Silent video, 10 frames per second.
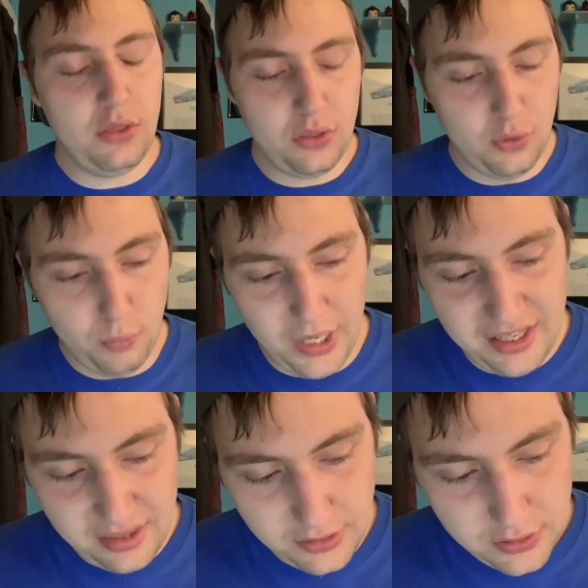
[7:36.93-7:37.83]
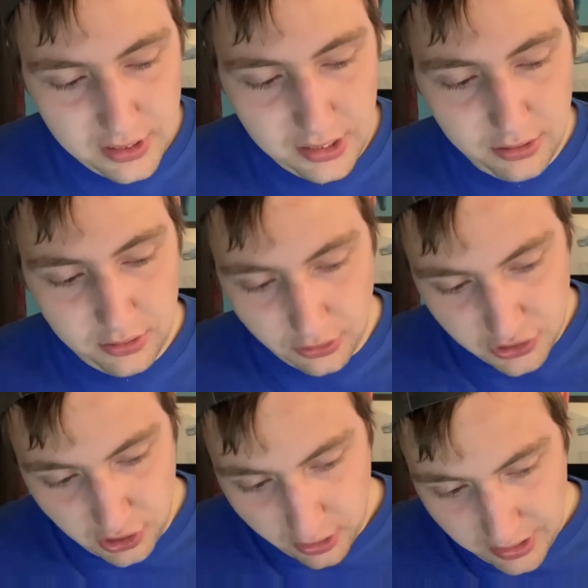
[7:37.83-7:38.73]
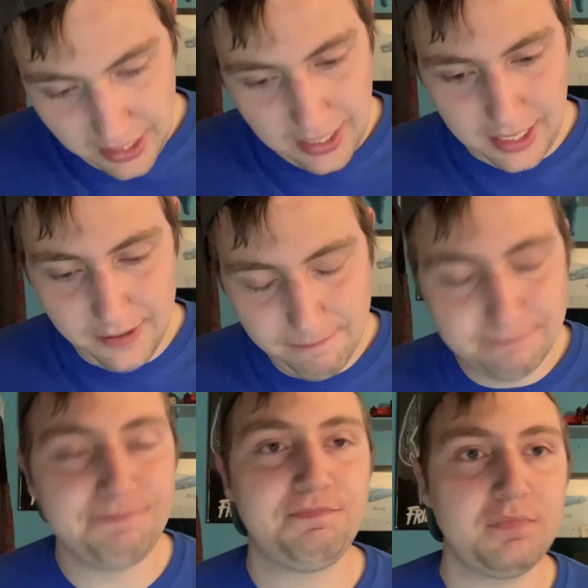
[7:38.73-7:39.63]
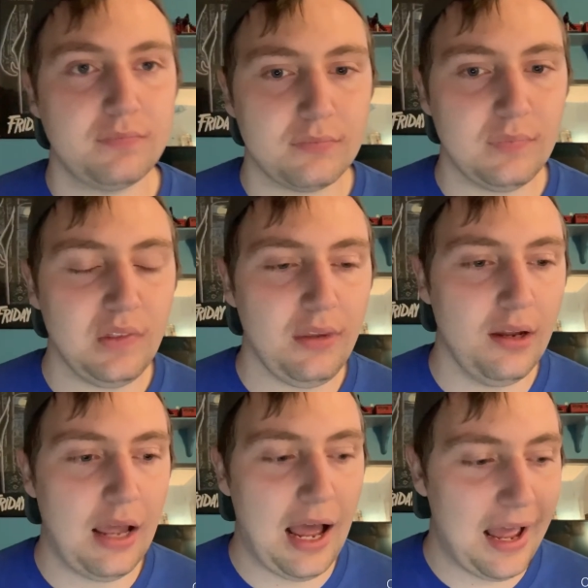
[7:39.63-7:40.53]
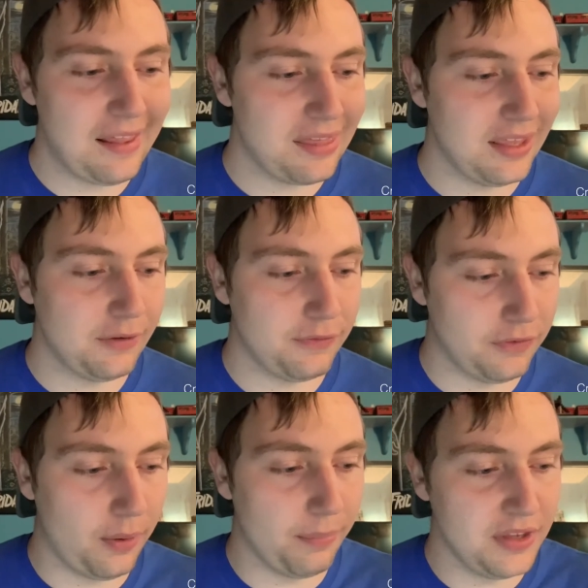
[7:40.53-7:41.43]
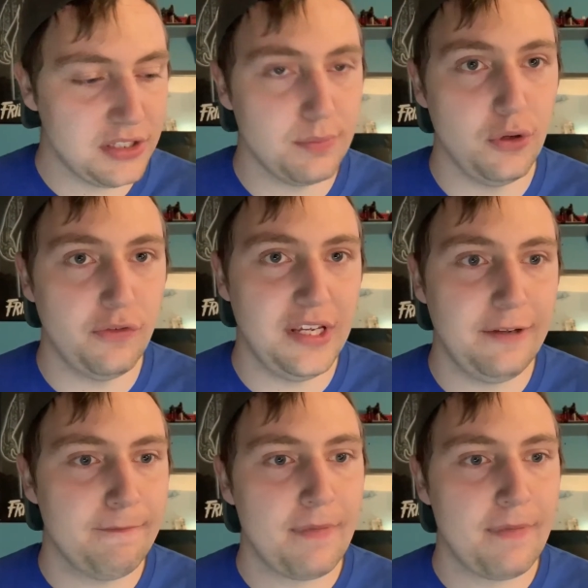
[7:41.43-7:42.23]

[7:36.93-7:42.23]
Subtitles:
The way things that are starting ahead, I think from this movie,